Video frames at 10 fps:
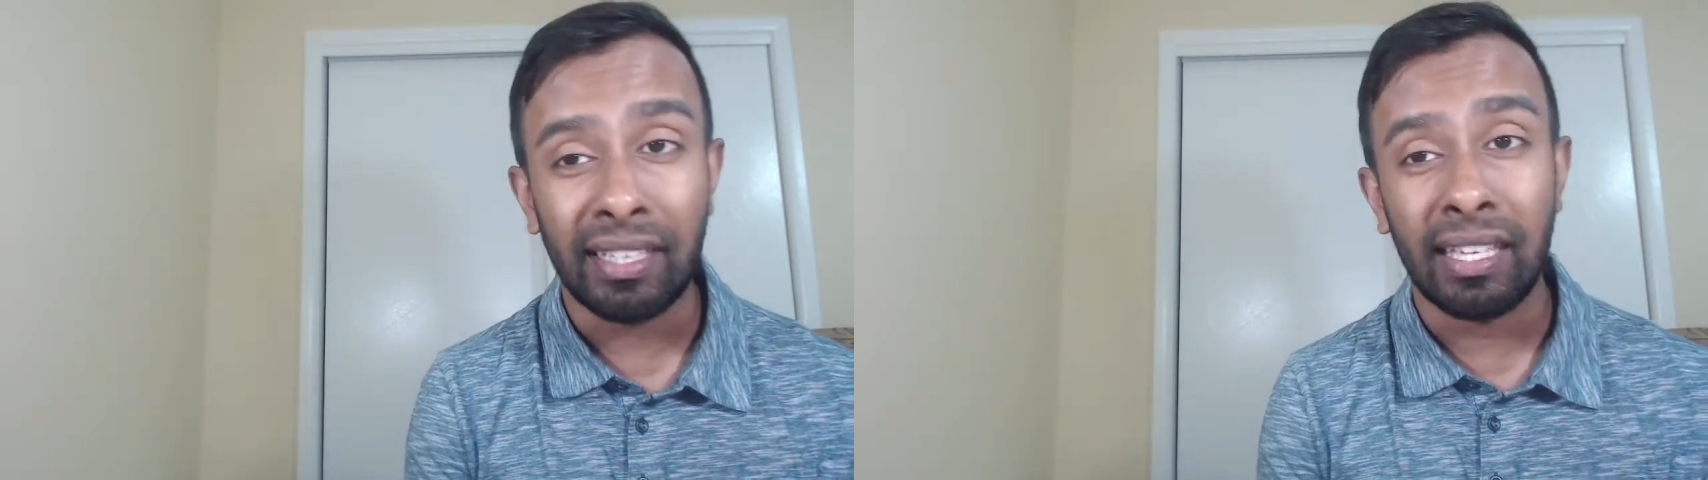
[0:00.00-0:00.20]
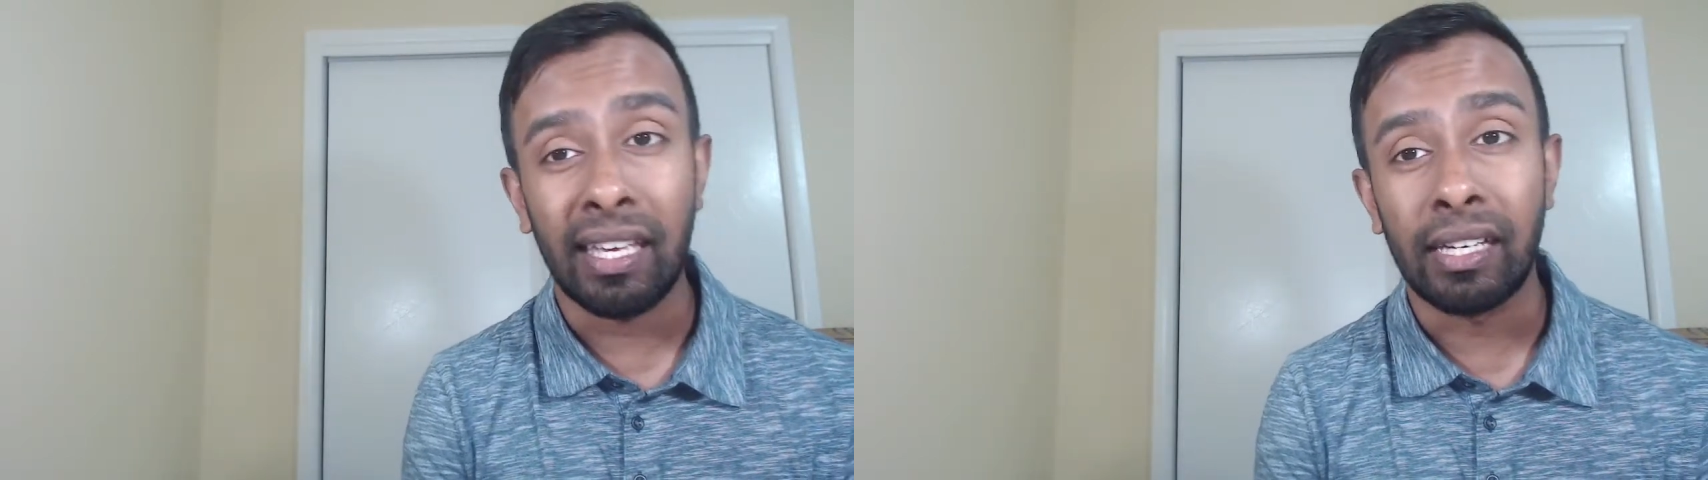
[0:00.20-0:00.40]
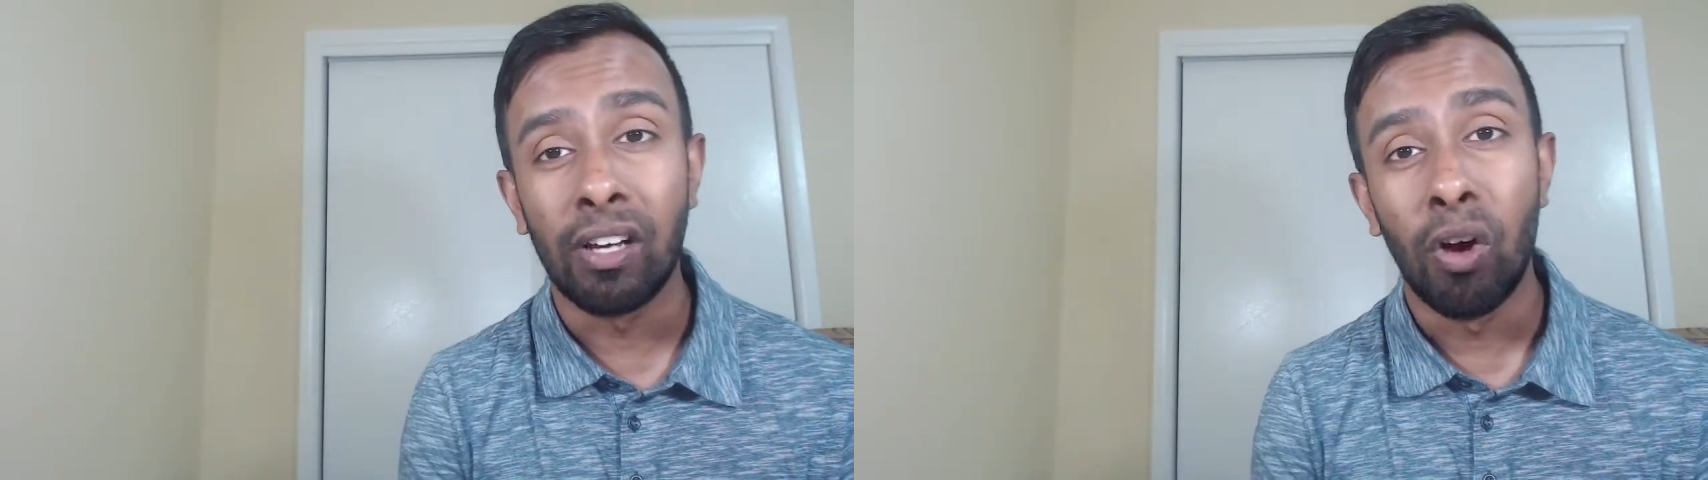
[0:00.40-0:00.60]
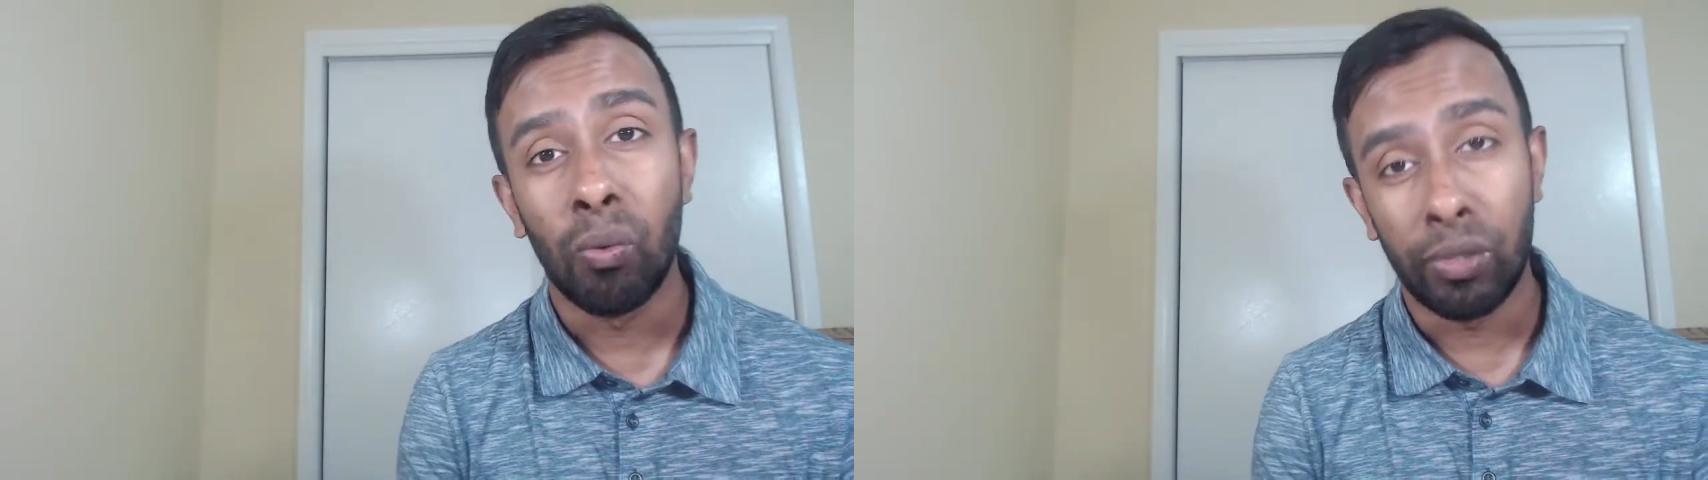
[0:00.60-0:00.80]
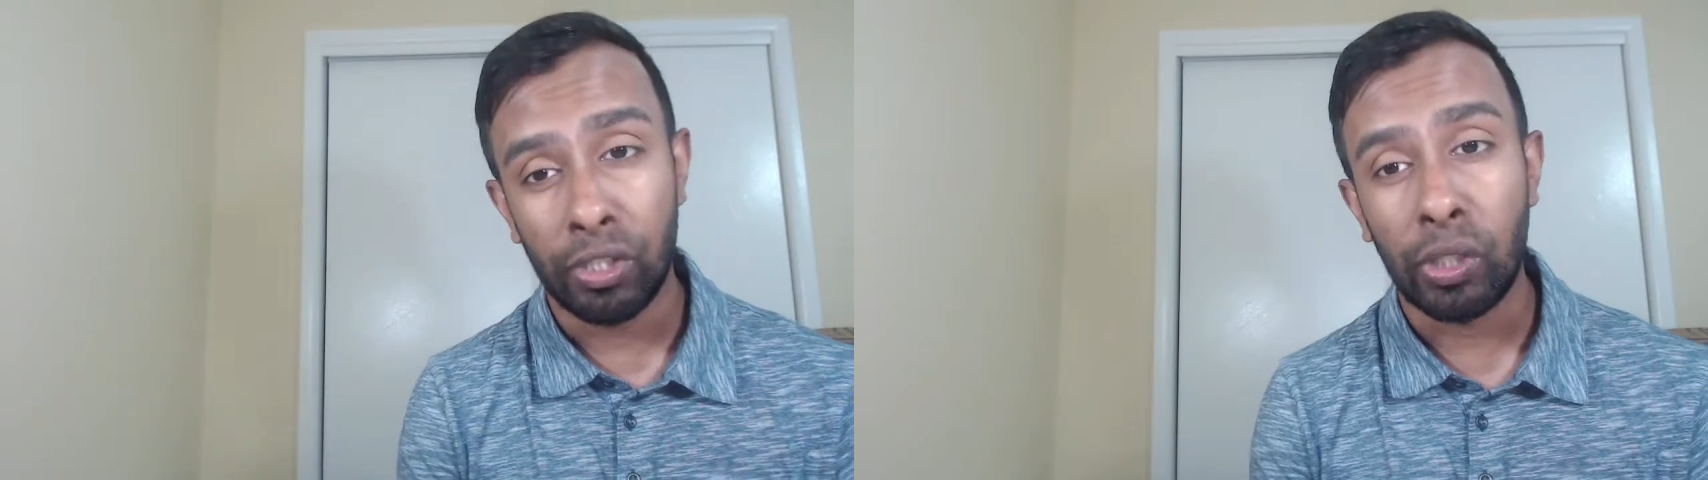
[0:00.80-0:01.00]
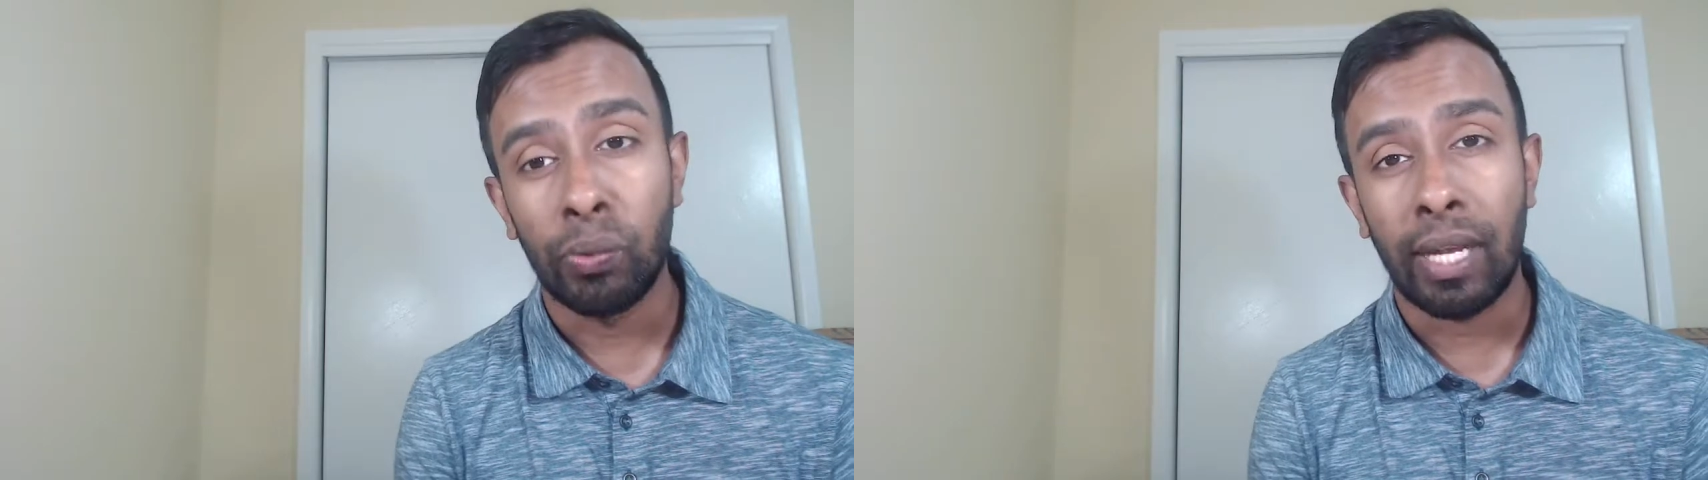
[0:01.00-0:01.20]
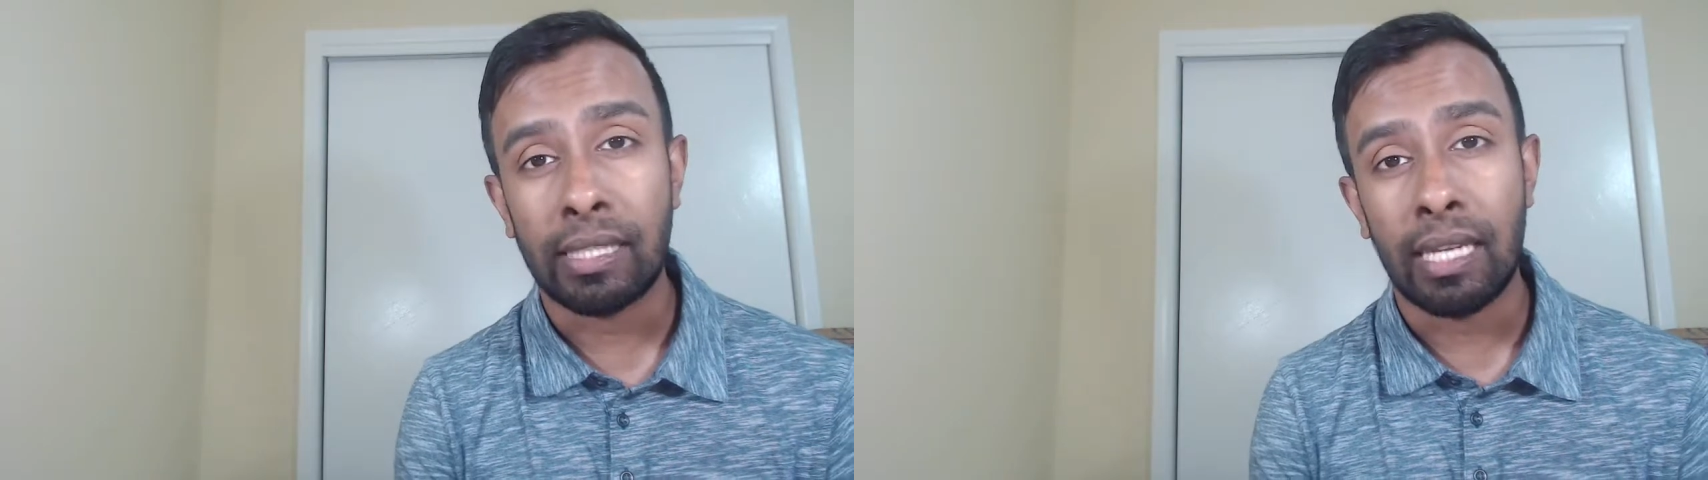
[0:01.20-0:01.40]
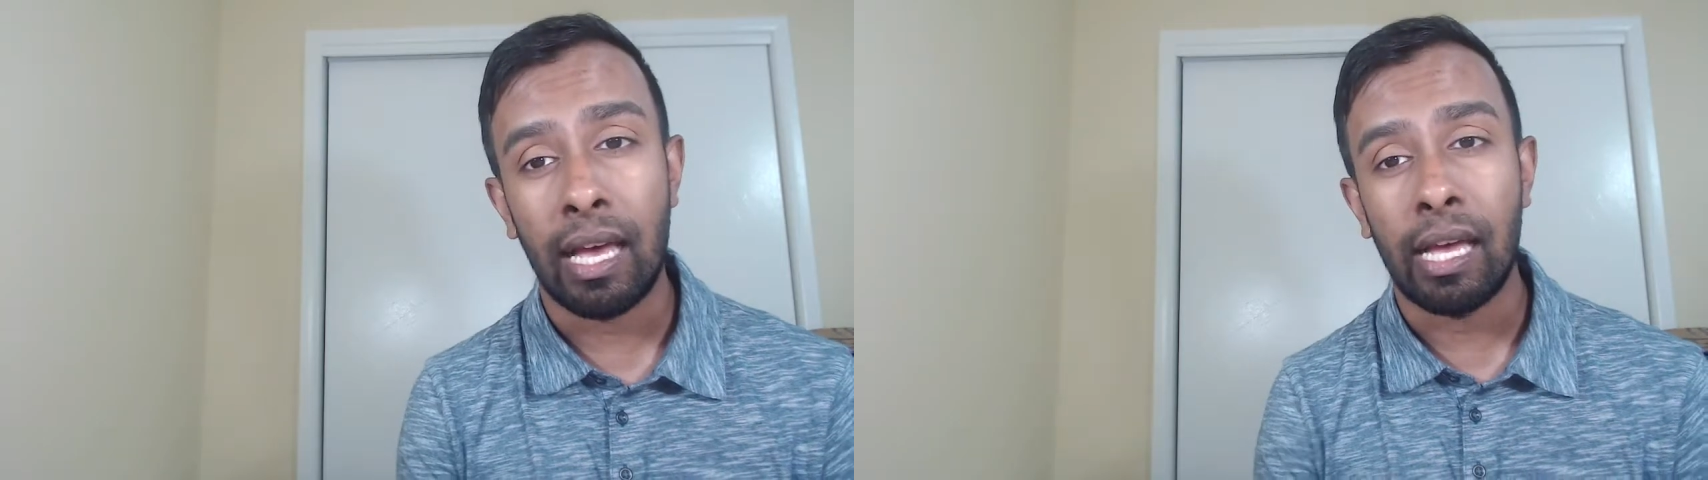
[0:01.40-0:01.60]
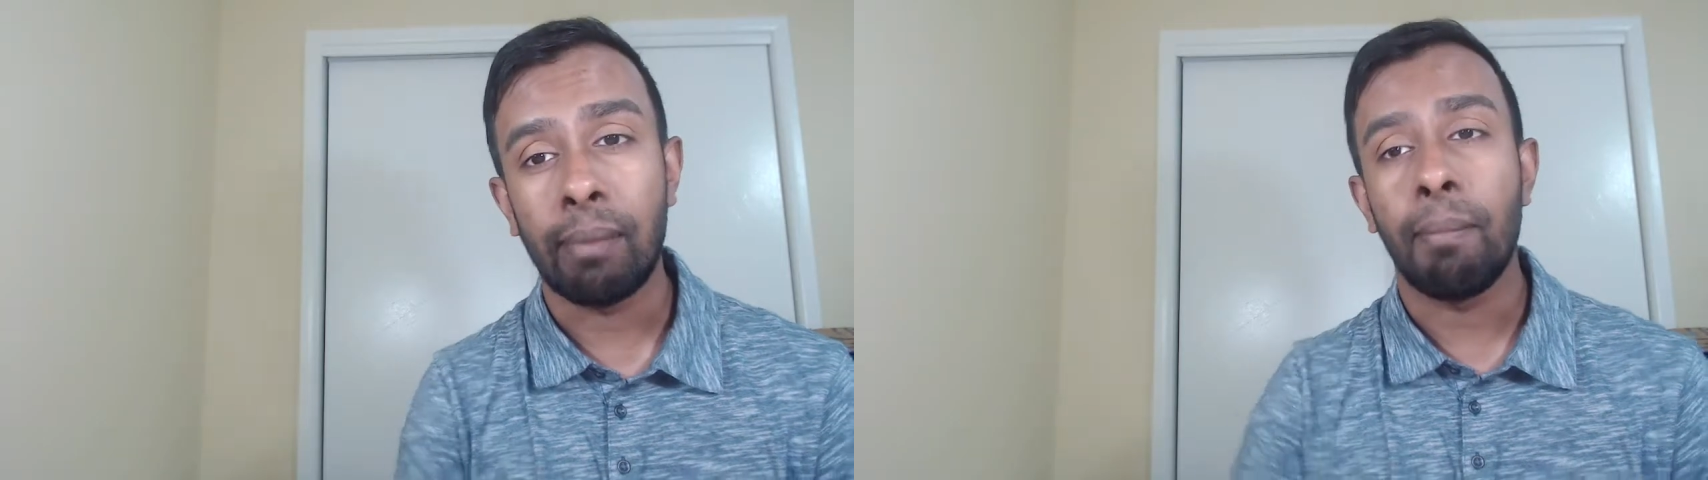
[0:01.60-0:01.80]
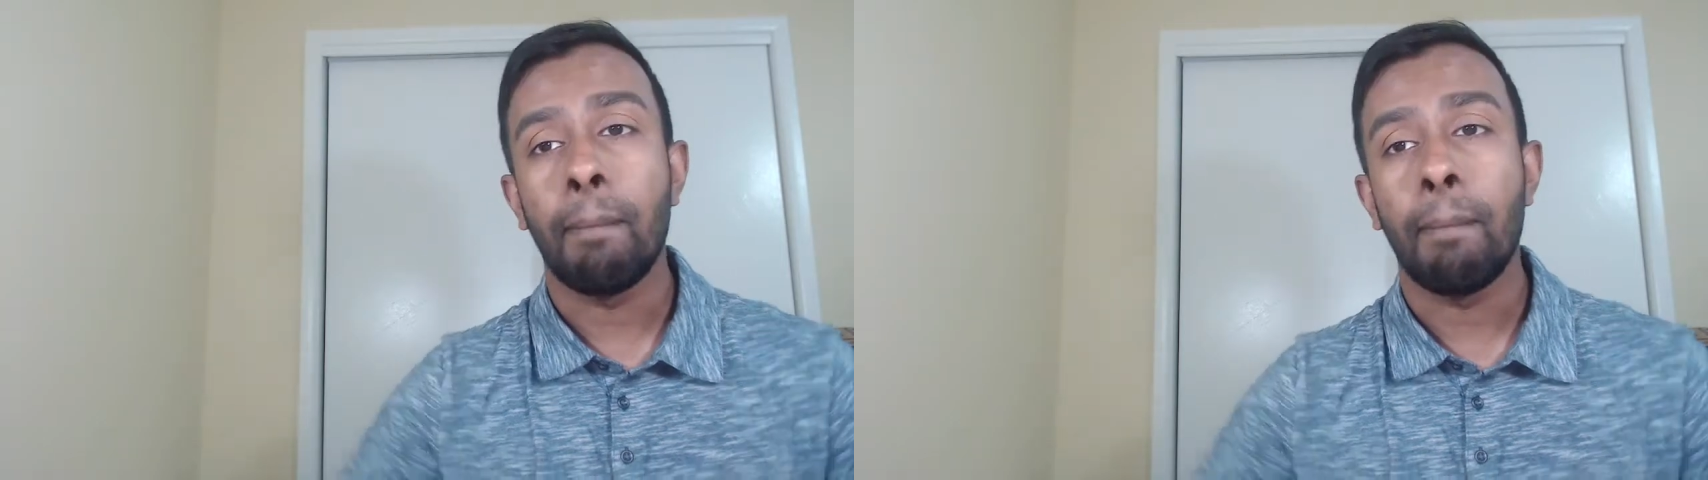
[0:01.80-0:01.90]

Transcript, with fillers: king will see you next time.